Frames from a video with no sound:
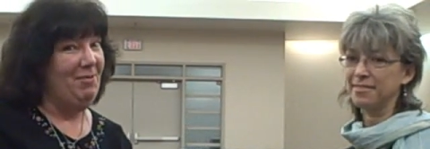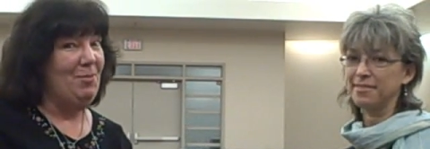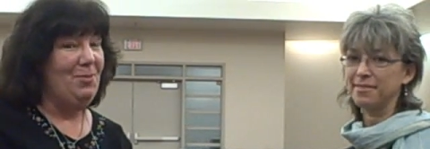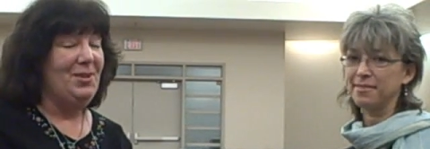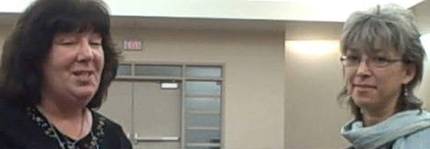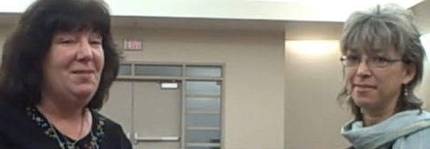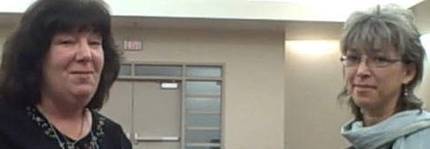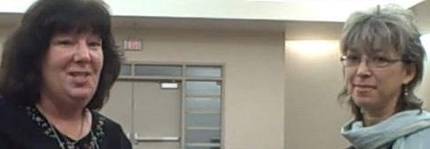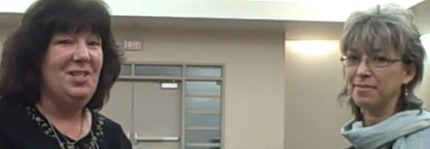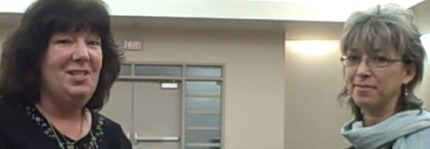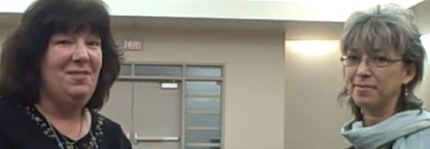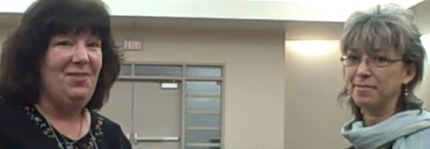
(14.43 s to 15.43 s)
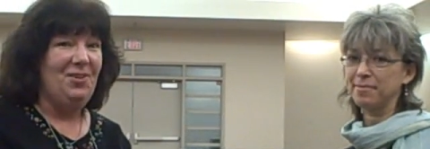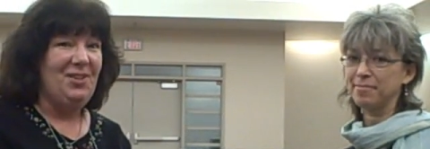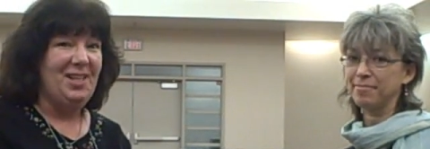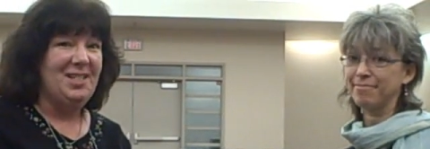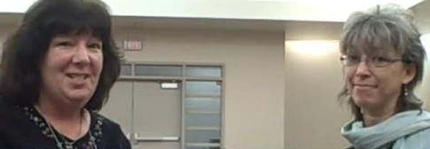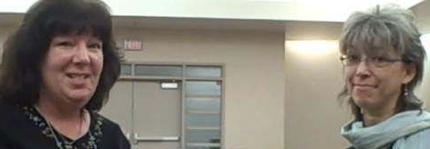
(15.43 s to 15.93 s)
Speaker 1: favorite books, Fidget to
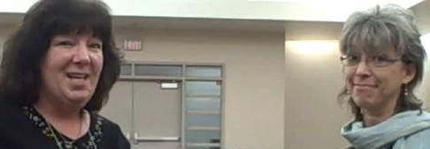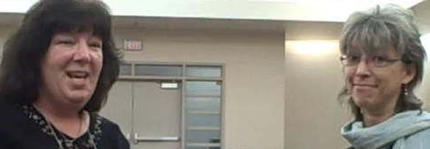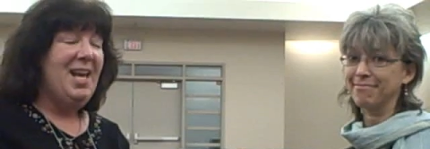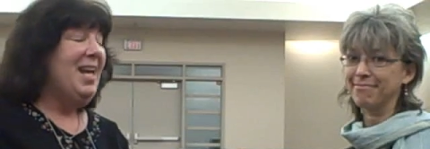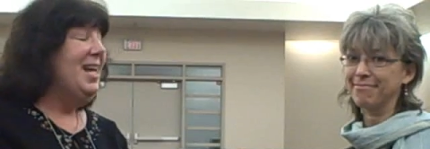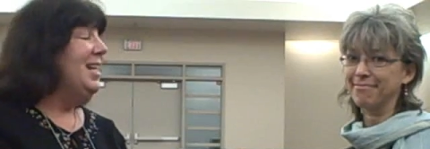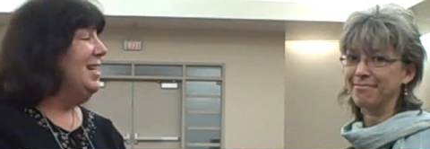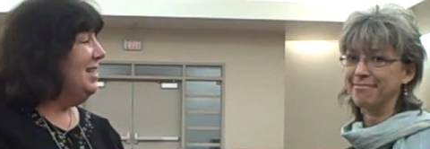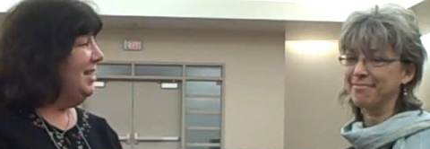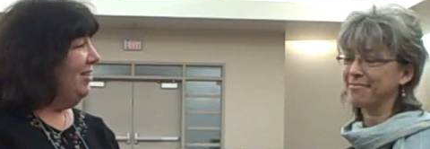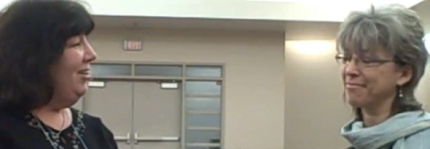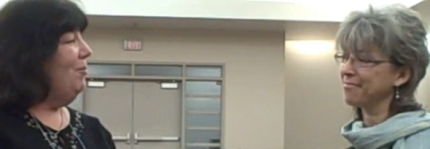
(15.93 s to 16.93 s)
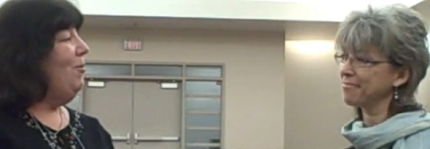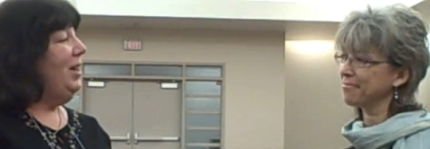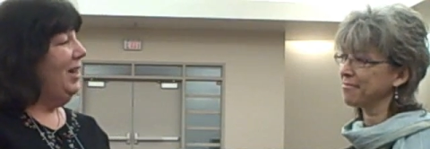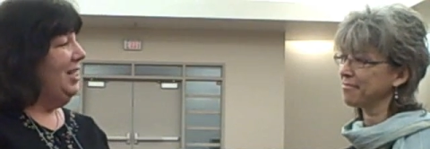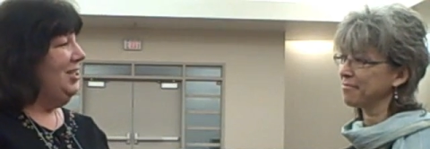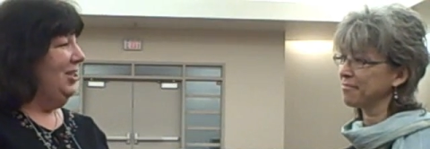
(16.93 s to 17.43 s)
Focus. Sarah,
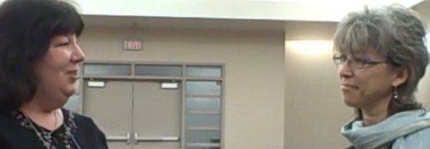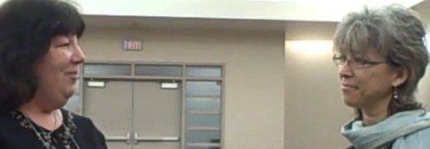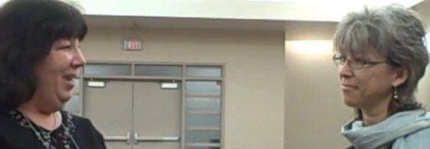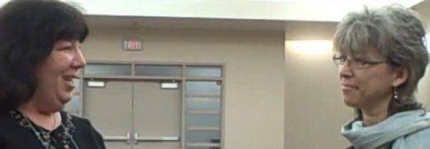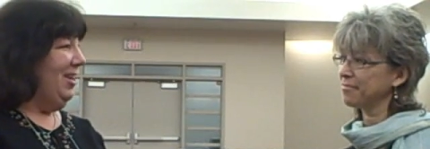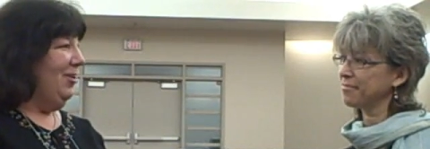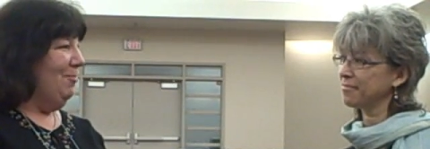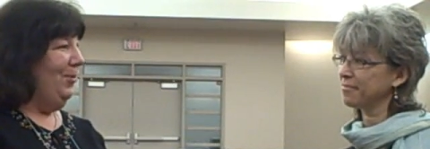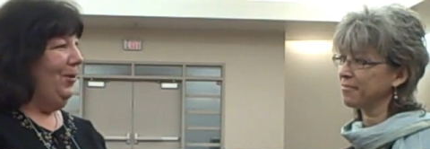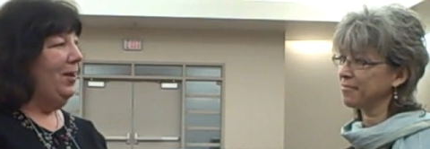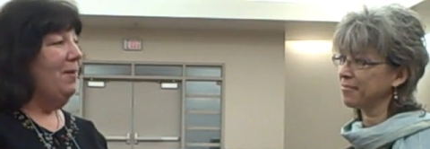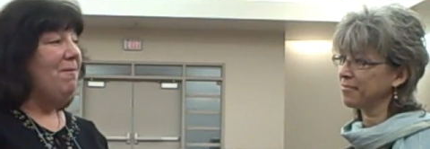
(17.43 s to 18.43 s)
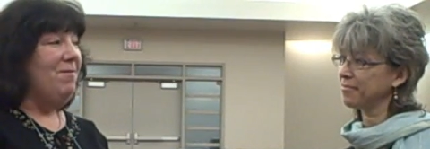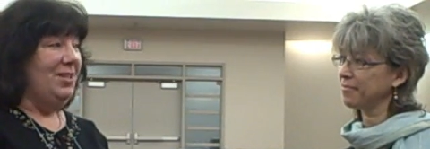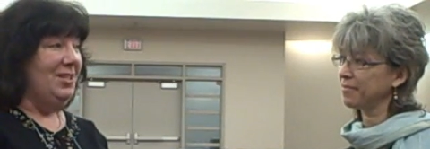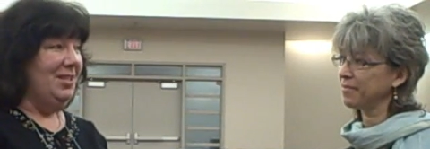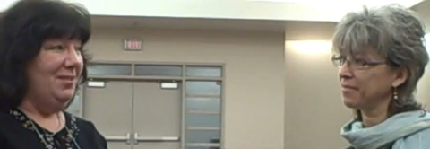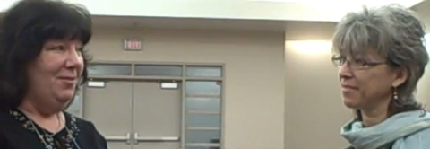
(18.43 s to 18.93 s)
what led you to write your book,
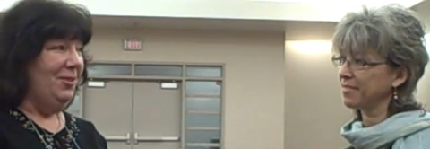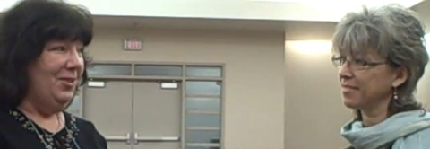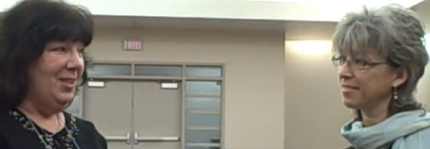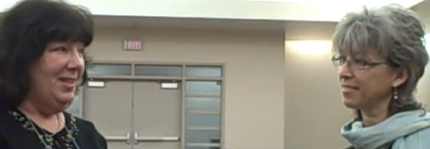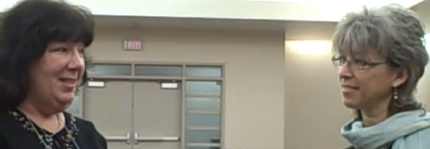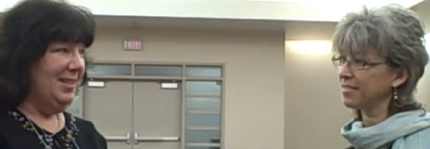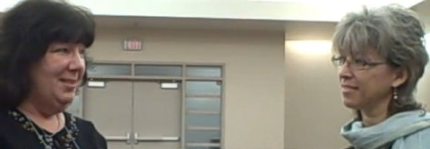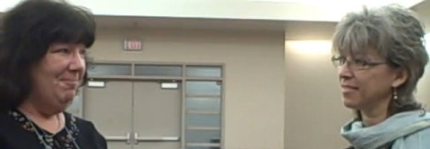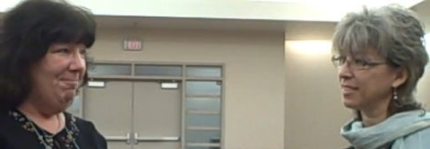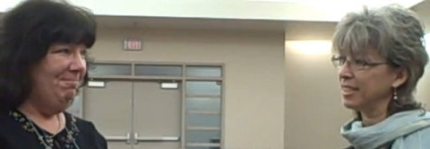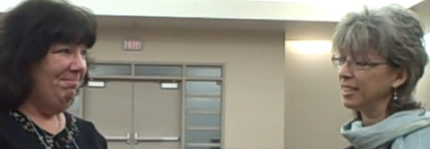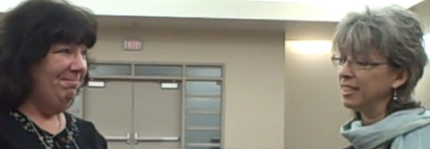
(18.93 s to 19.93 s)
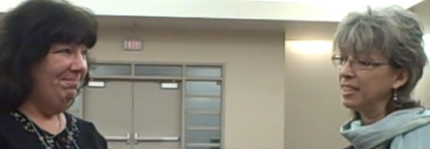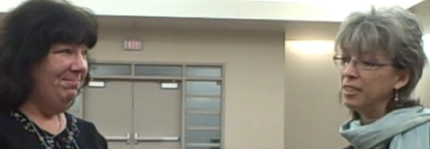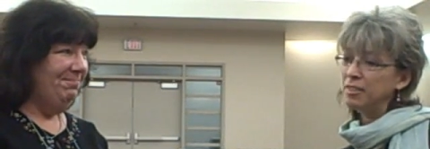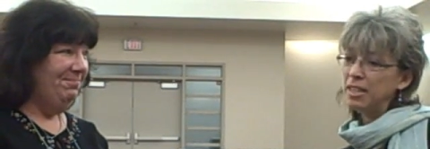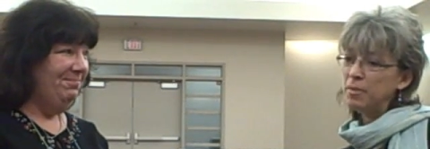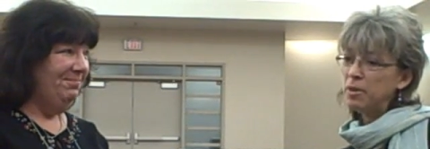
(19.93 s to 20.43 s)
Fidget to Focus?
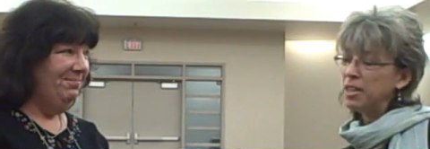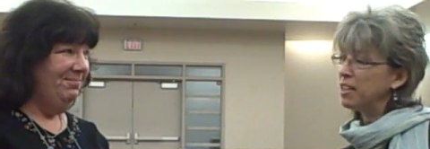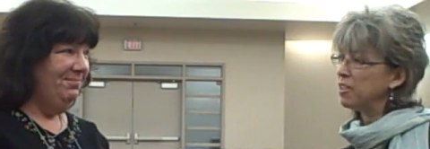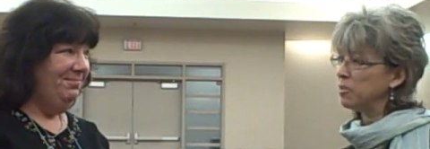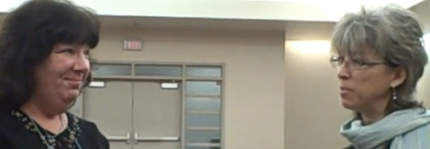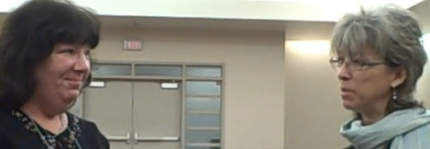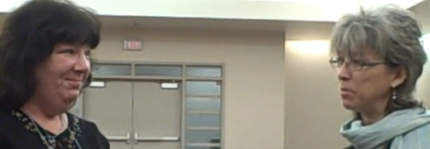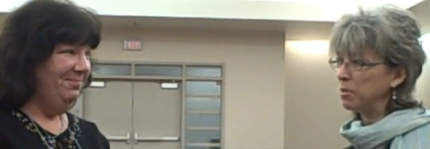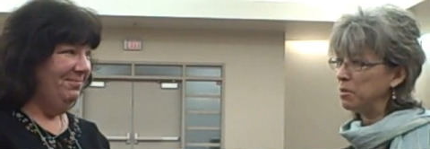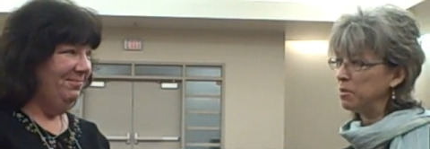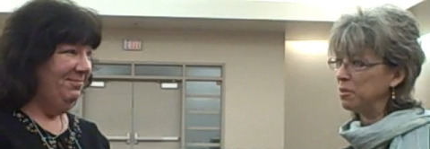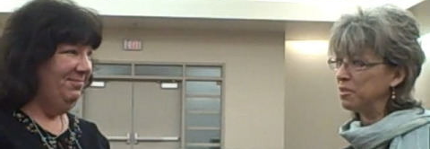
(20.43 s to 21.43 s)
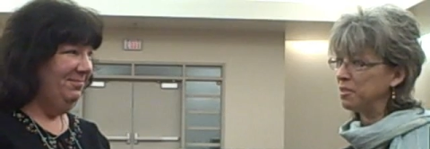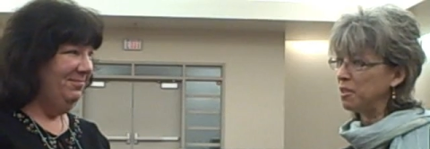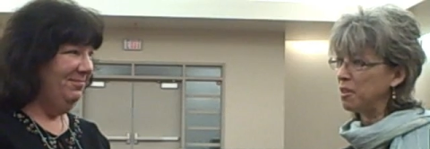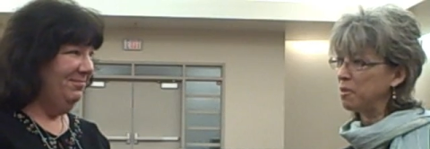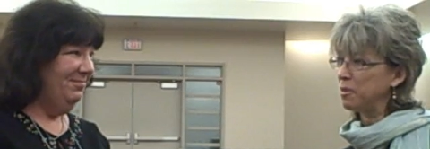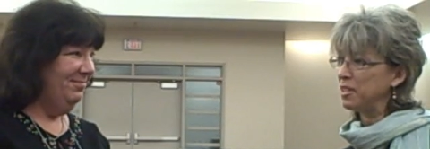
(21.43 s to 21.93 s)
Speaker 2: Well, I'm one of those people
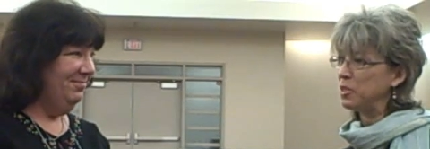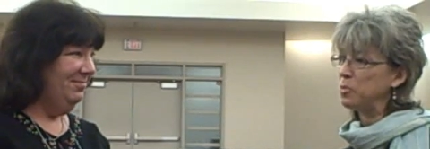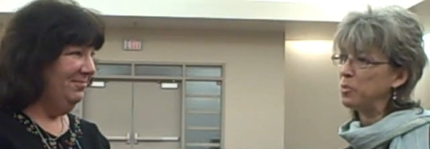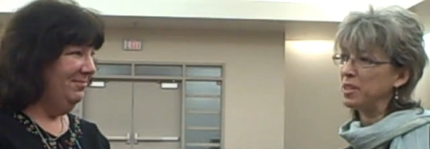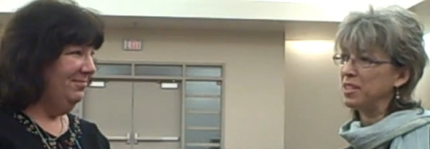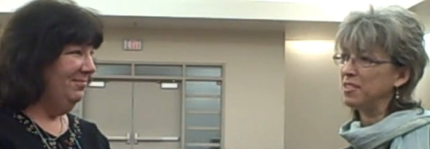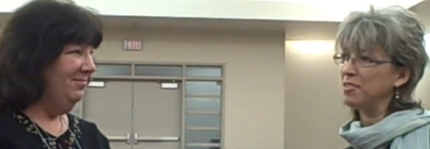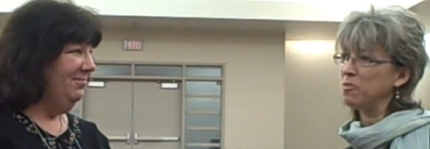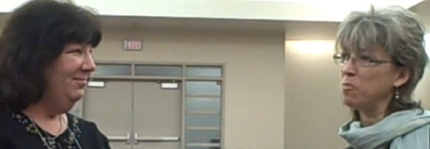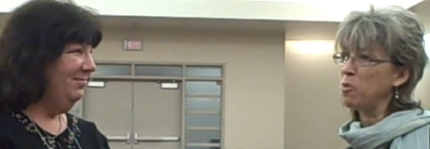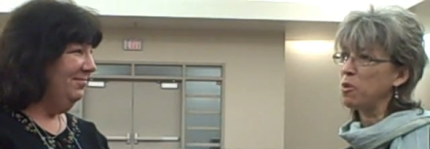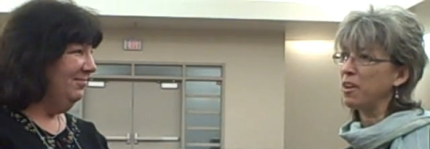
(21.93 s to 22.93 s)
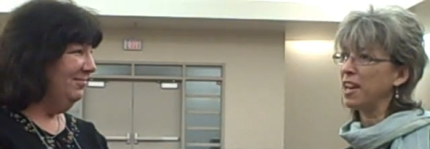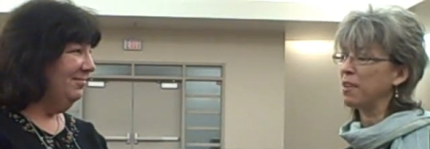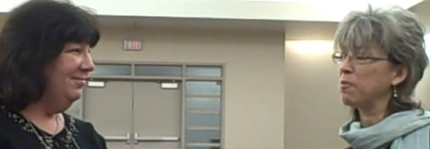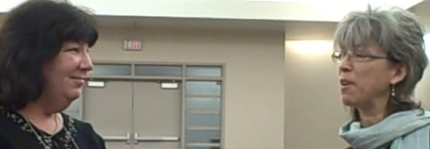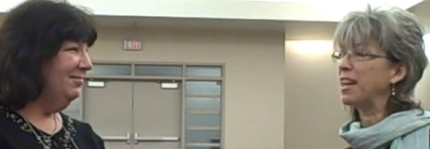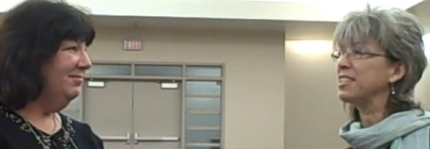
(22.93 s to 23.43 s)
who's always been more
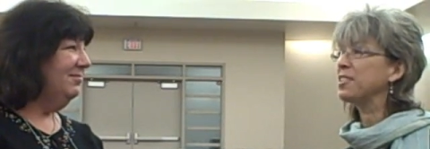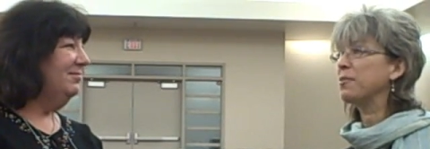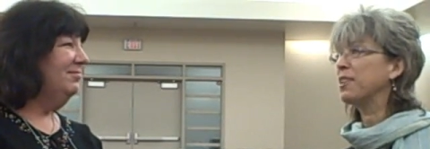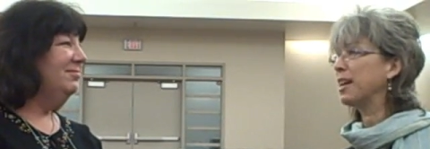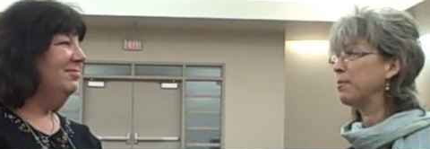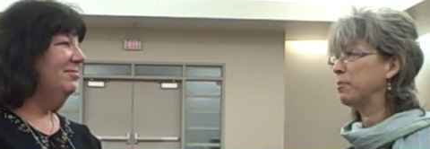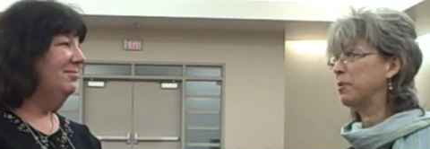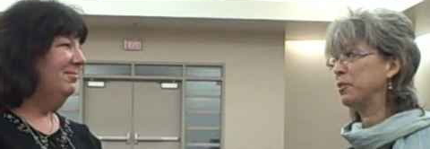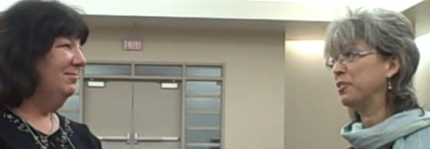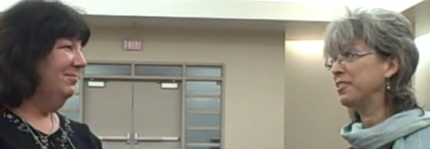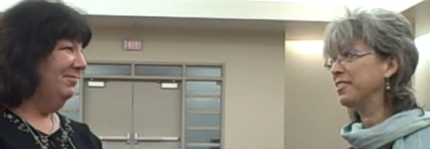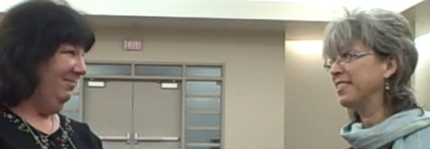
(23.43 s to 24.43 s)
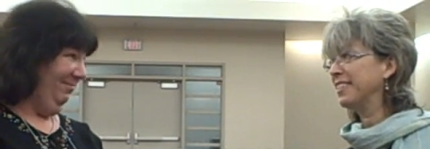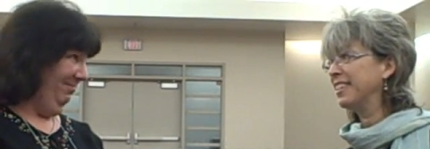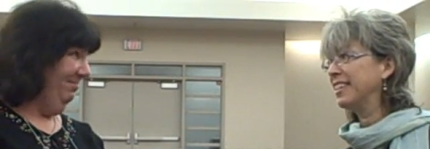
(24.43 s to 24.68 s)
at rest when I'm in motion.